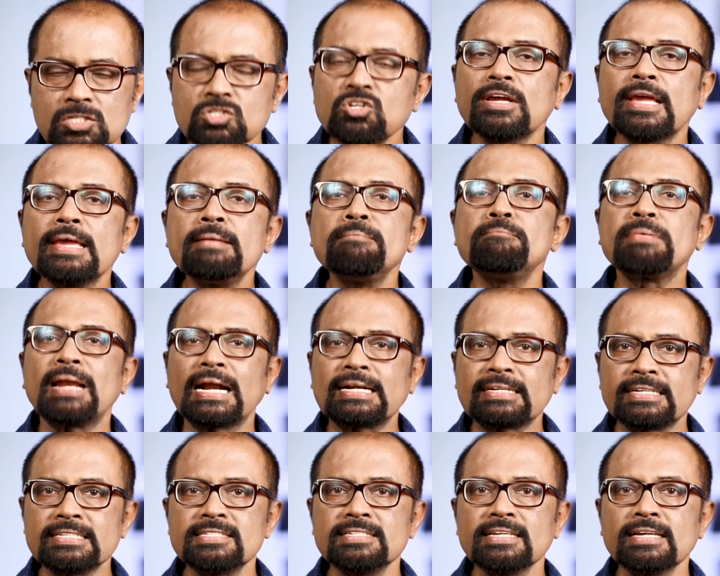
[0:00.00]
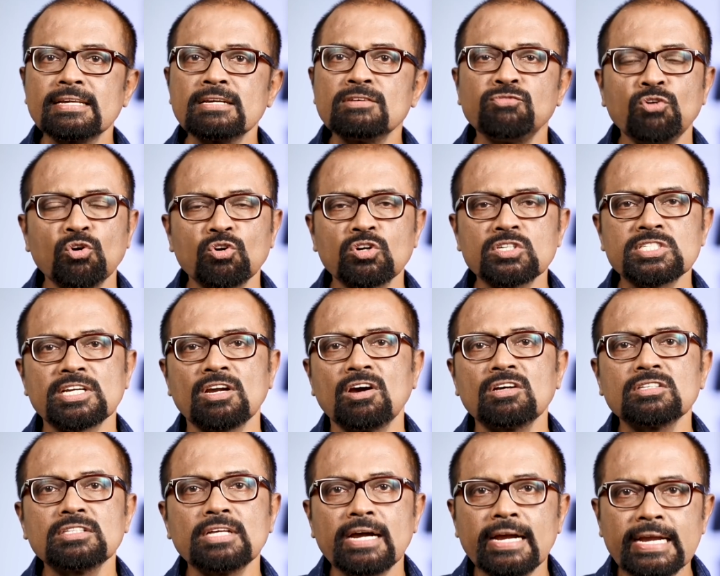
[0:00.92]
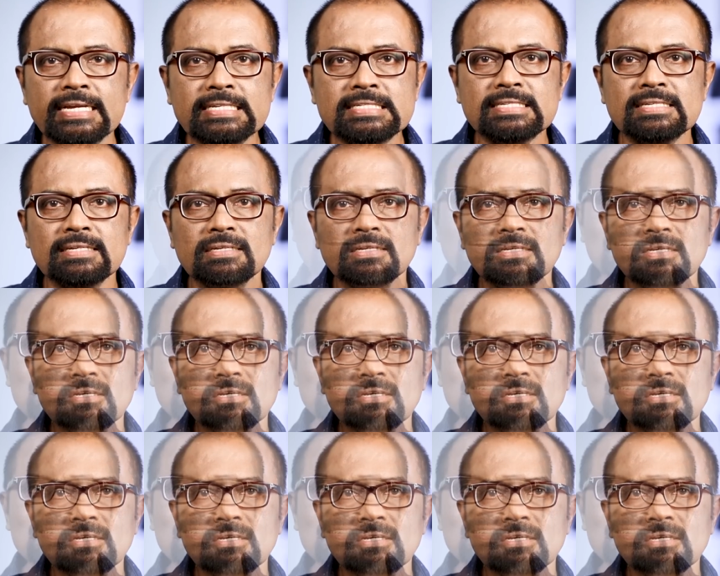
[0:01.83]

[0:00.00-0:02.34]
So keep practicing focusing on the eyes.